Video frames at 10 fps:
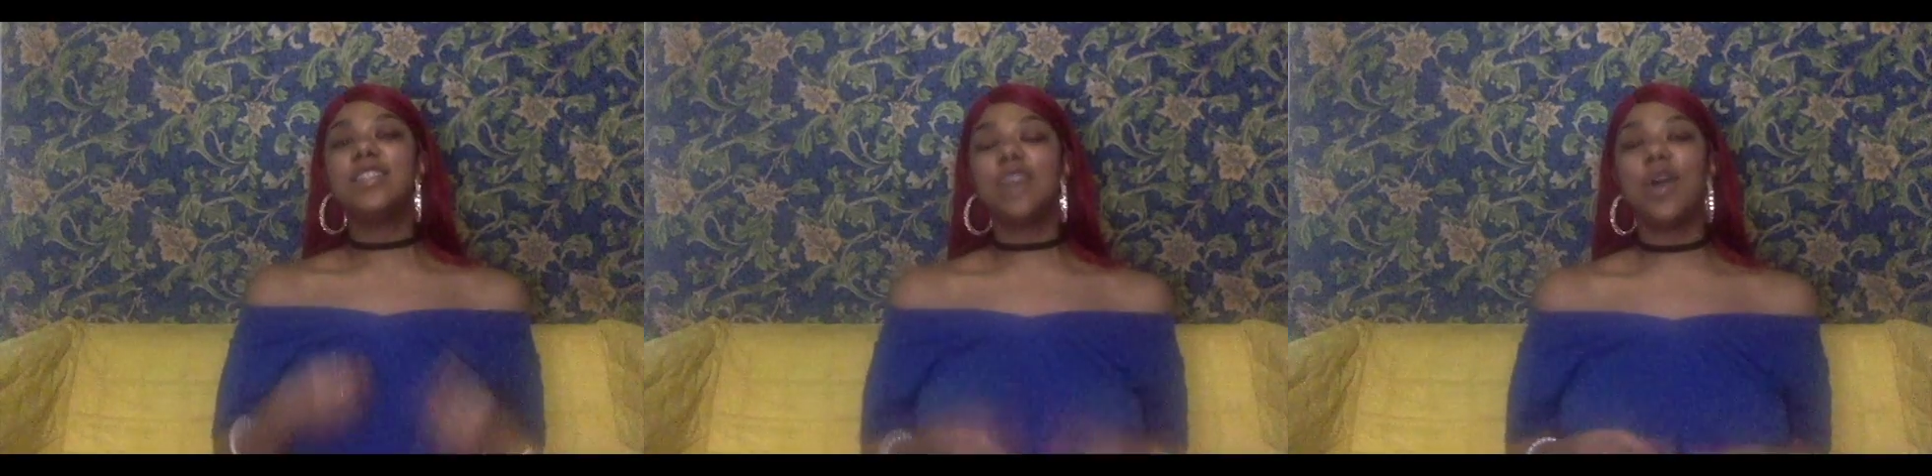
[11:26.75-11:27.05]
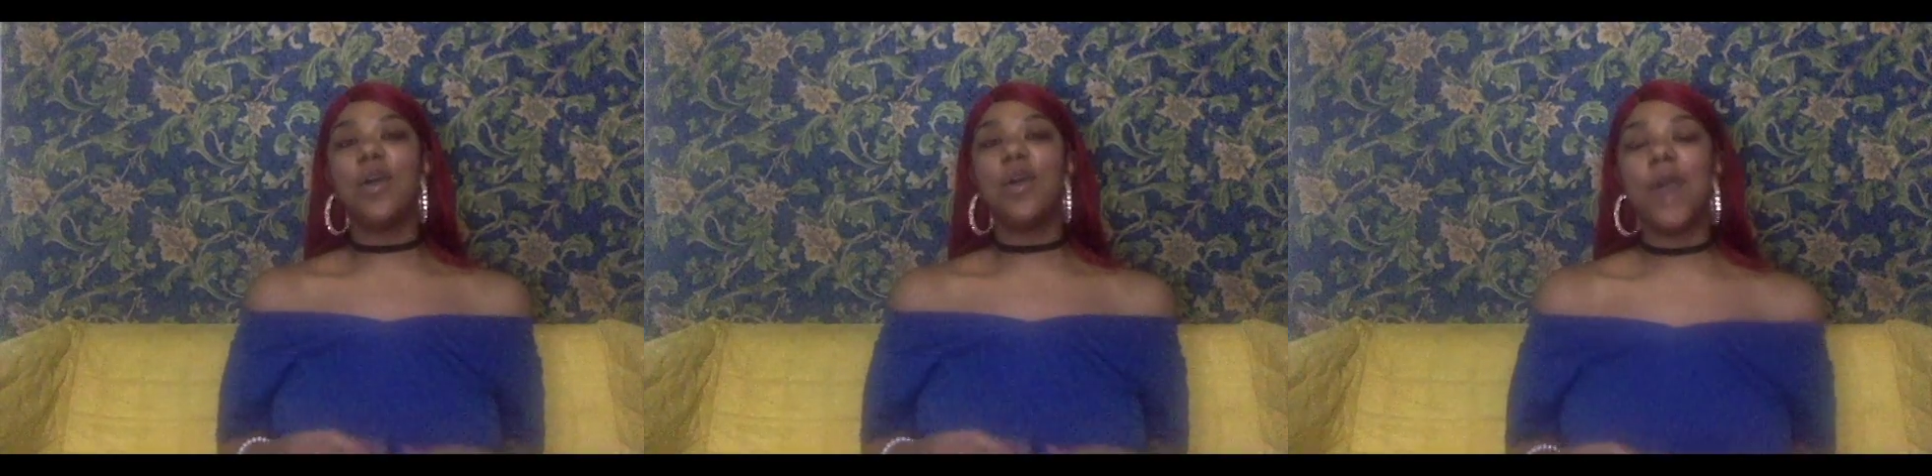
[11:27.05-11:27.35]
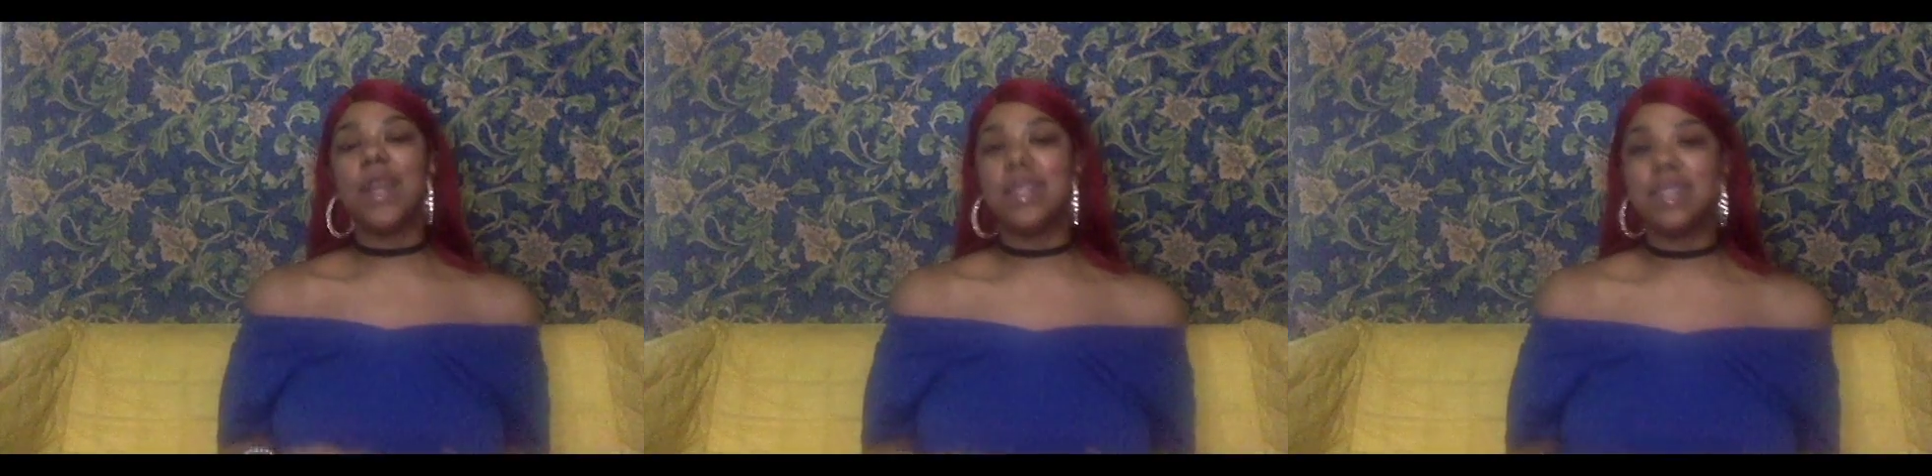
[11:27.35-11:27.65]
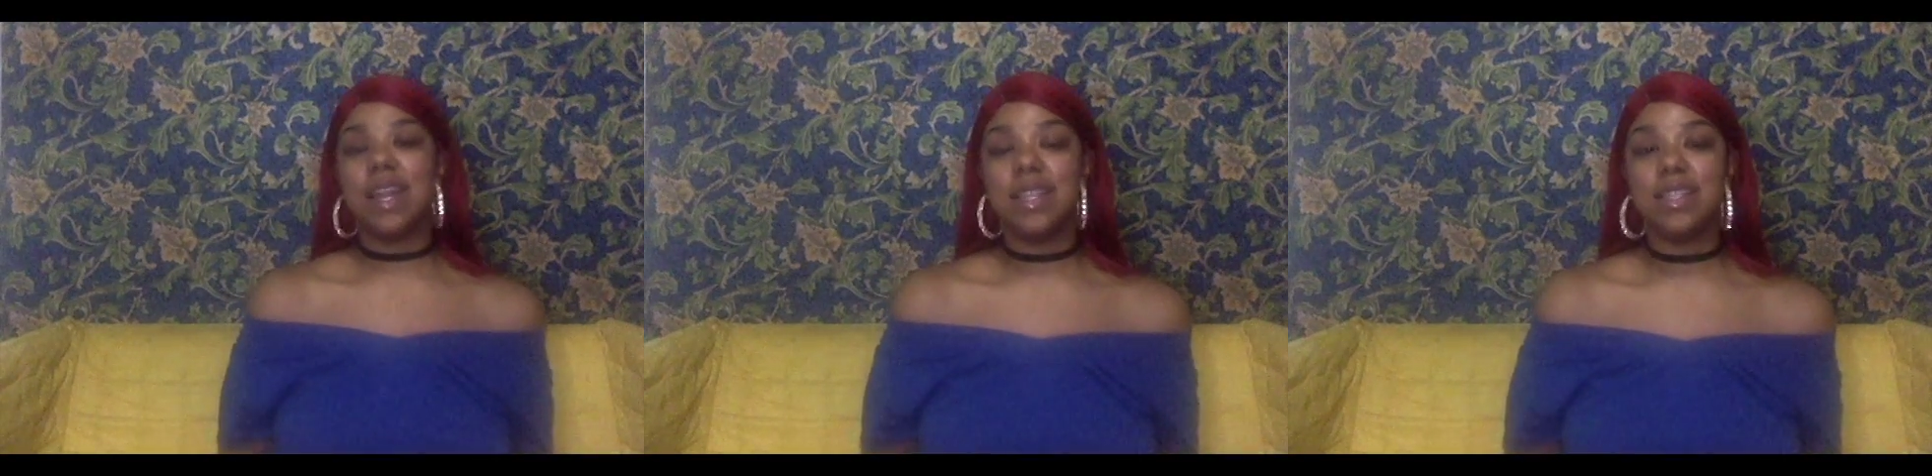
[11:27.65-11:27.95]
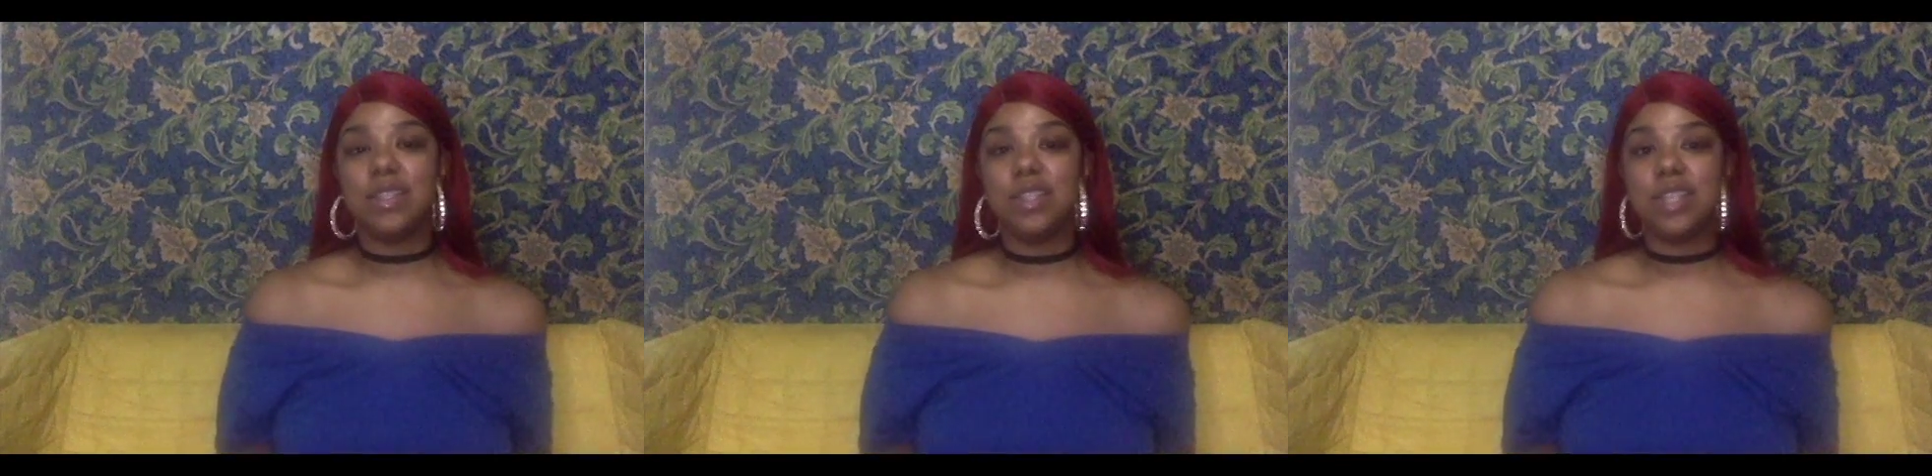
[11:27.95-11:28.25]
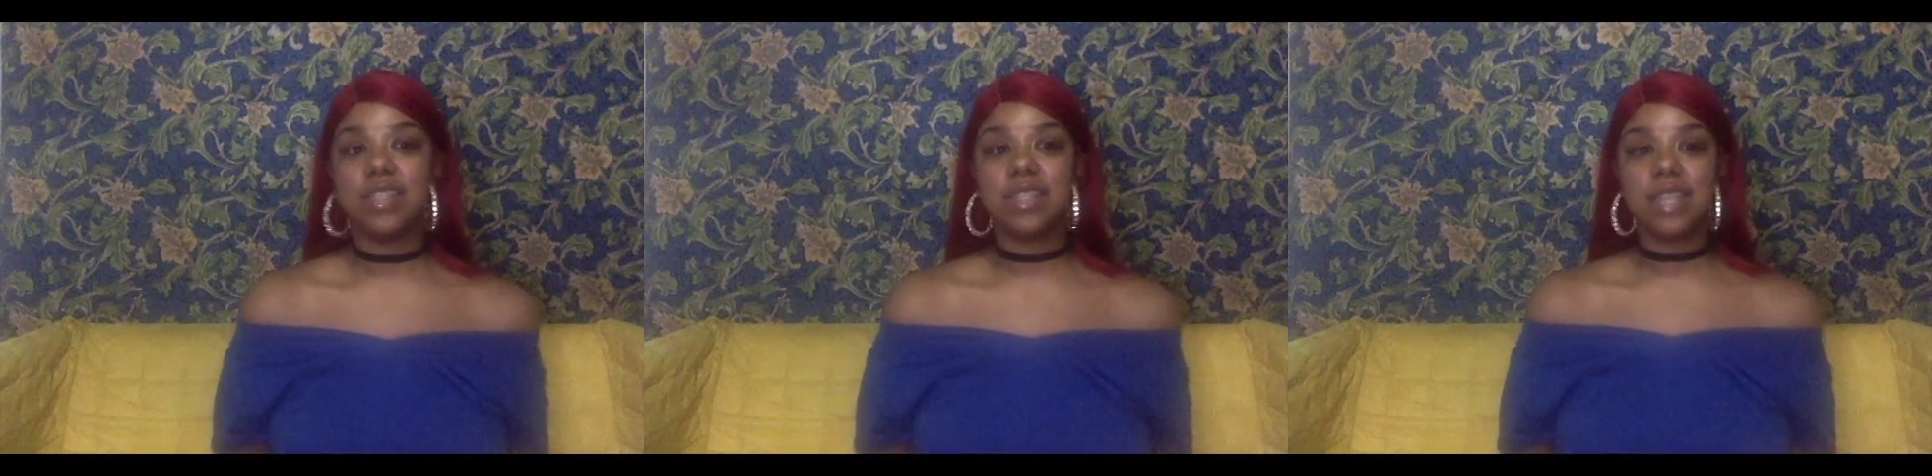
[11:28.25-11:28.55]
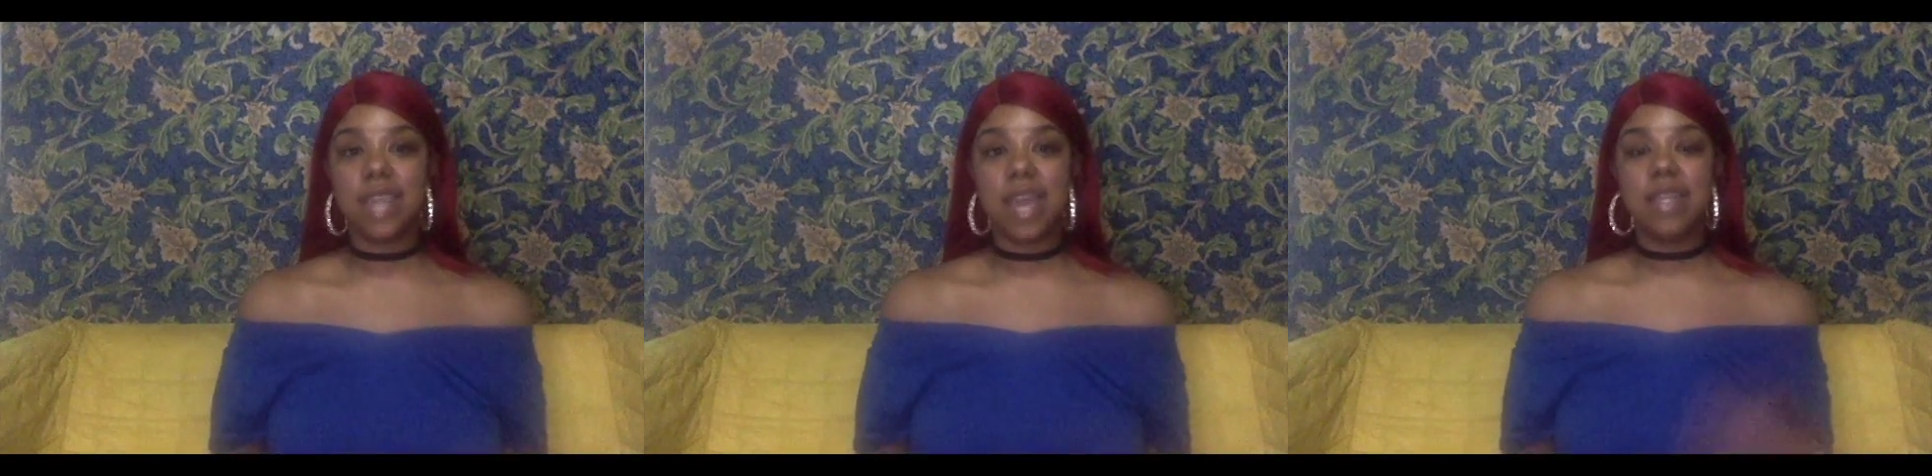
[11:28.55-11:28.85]
So I decided to just
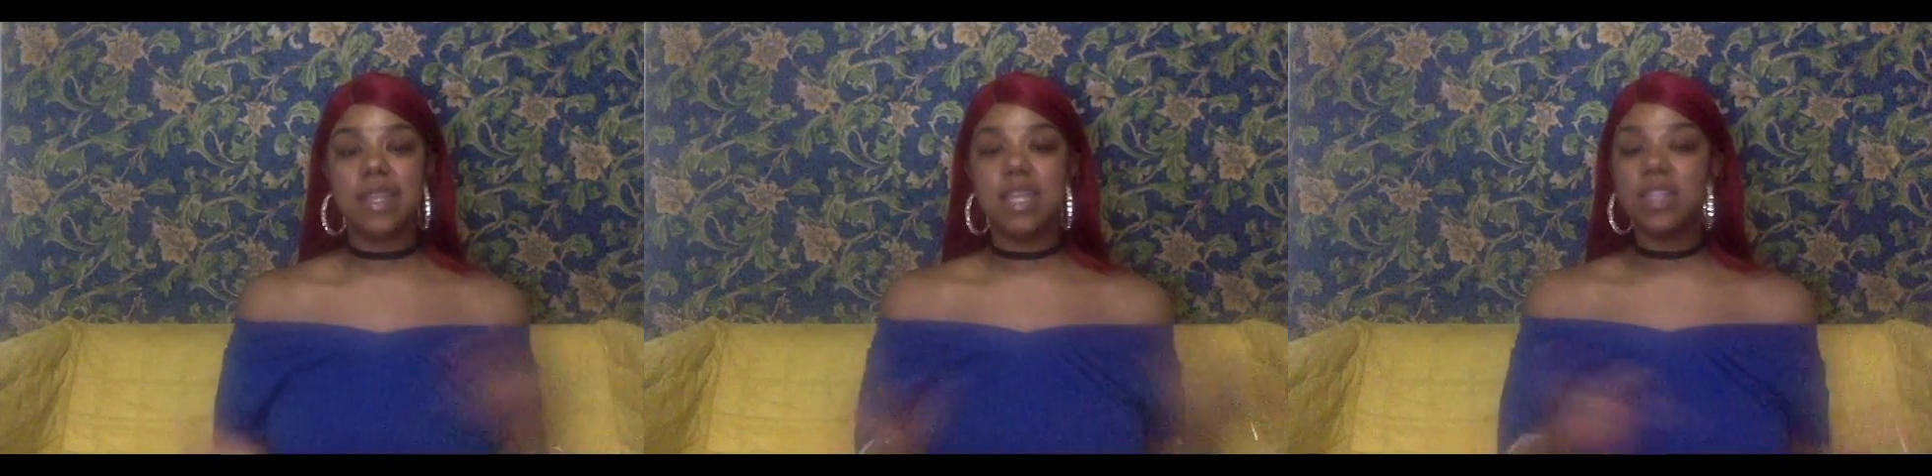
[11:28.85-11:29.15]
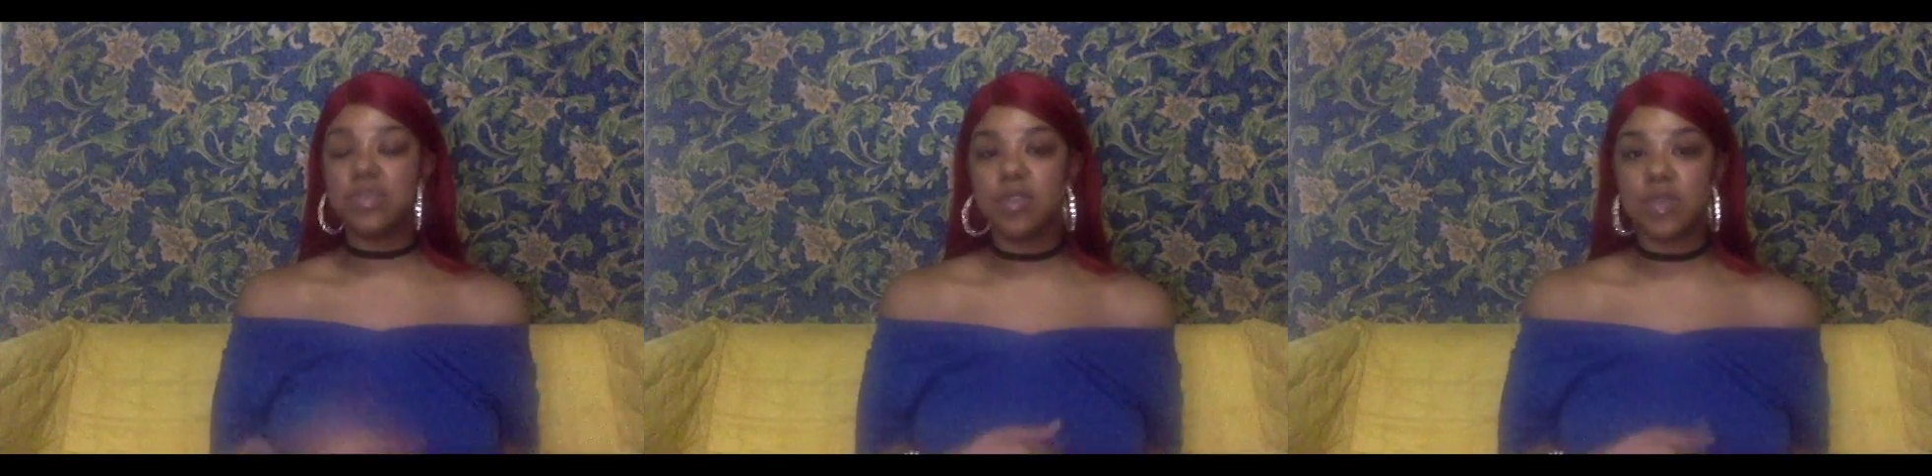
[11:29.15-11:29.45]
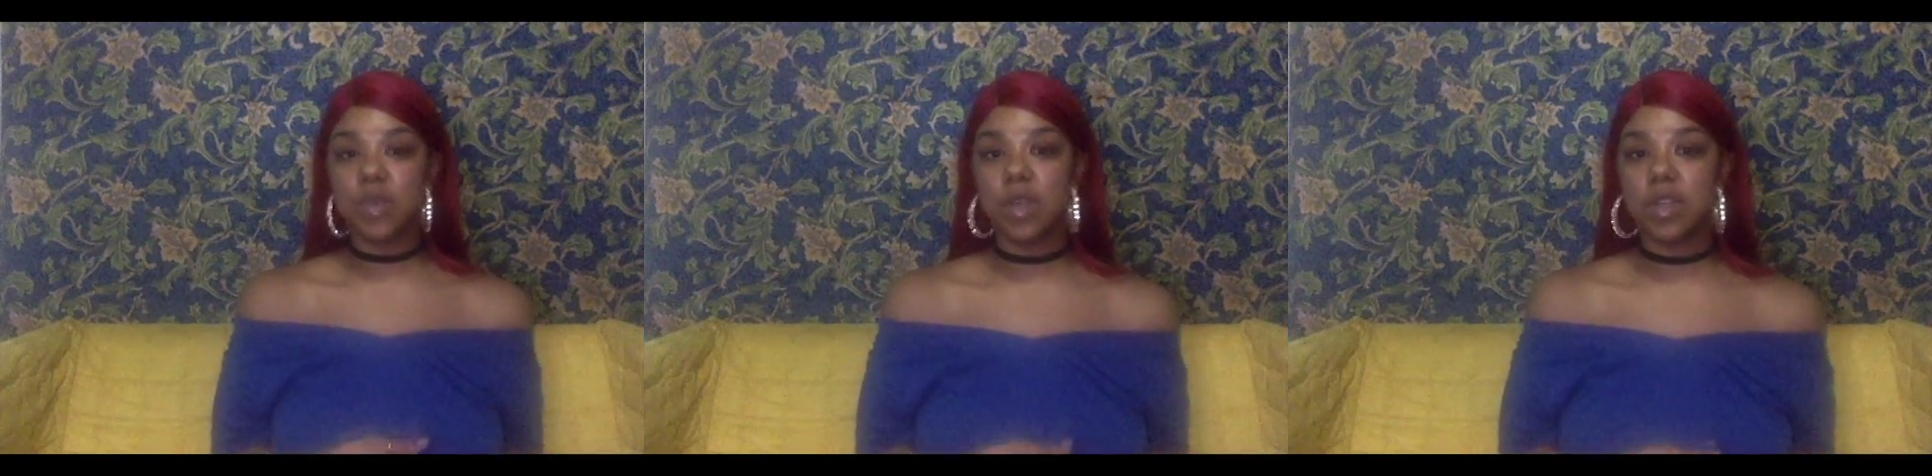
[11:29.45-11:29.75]
get this rose water